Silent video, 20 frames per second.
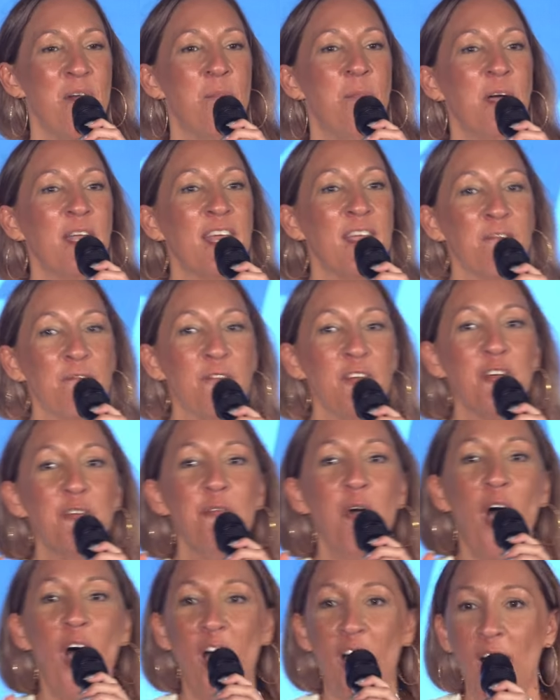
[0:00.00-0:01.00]
But if
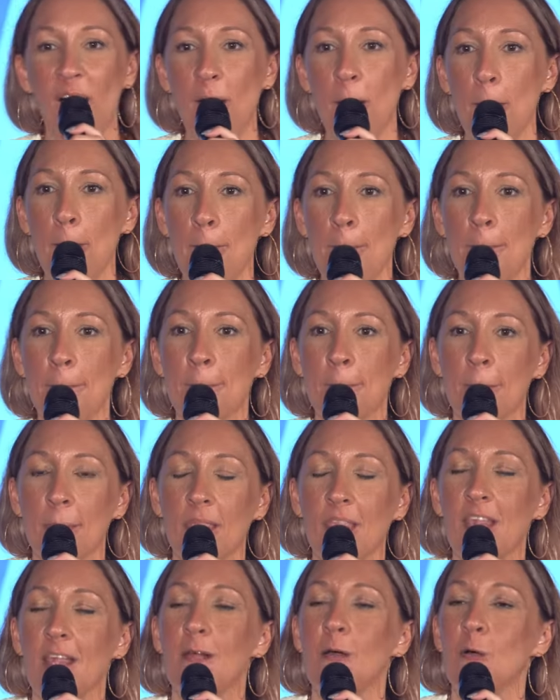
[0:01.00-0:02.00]
you are
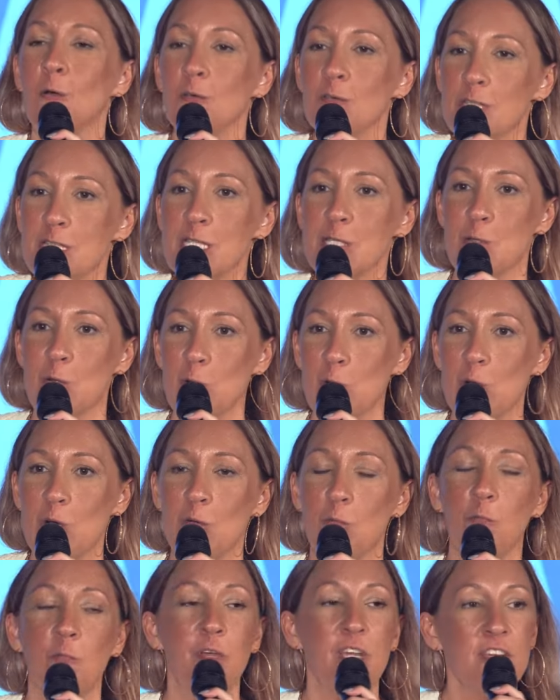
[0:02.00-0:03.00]
old
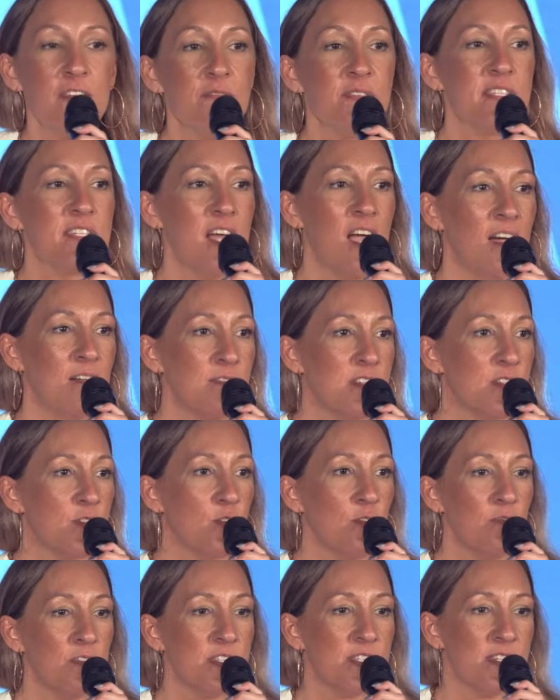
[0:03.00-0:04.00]
school, we used to have
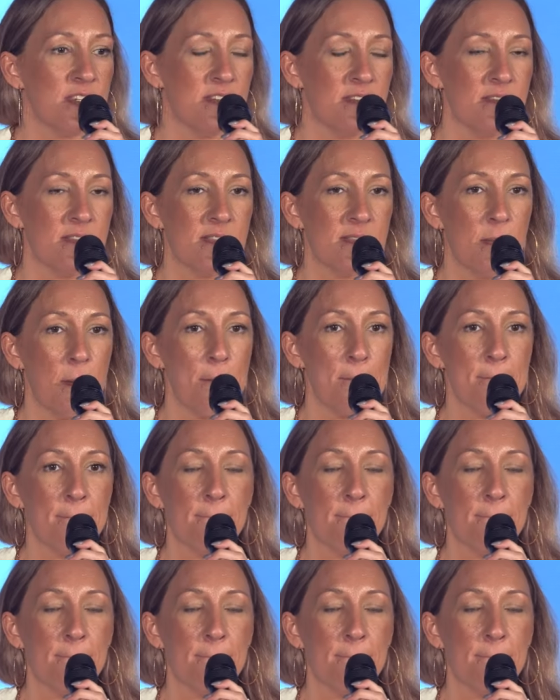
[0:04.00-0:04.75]
services